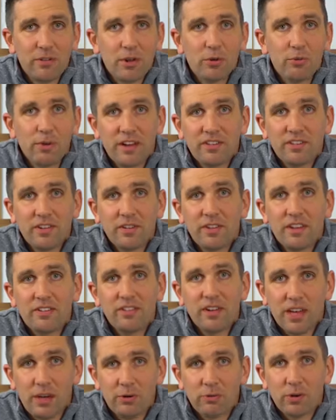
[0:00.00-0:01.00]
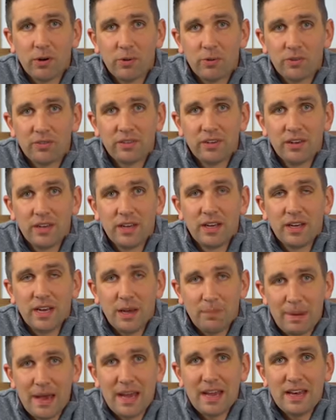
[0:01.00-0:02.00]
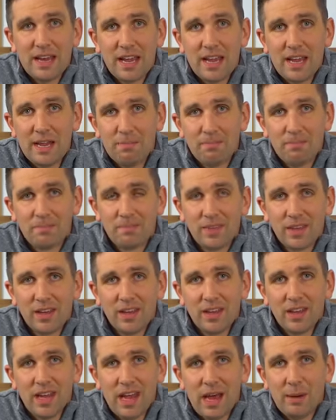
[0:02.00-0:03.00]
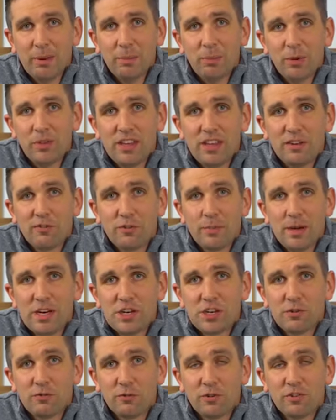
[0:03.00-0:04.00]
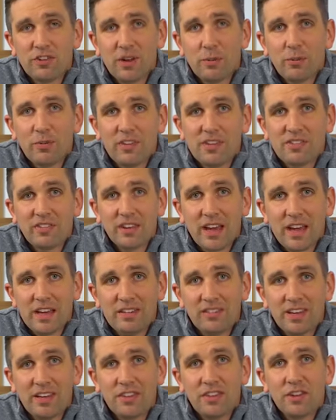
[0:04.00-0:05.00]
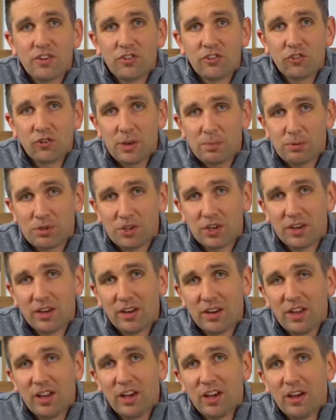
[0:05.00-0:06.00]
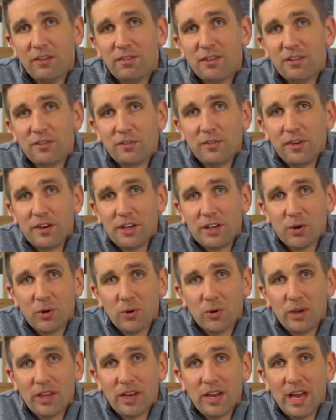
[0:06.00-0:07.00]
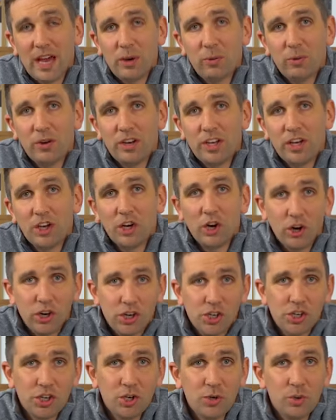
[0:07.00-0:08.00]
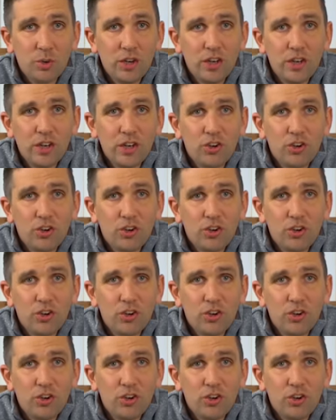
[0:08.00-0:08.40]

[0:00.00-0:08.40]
give the rest of these heroes a bad name. I'm going to put the information for some of these guys in the description of this video, and I would encourage you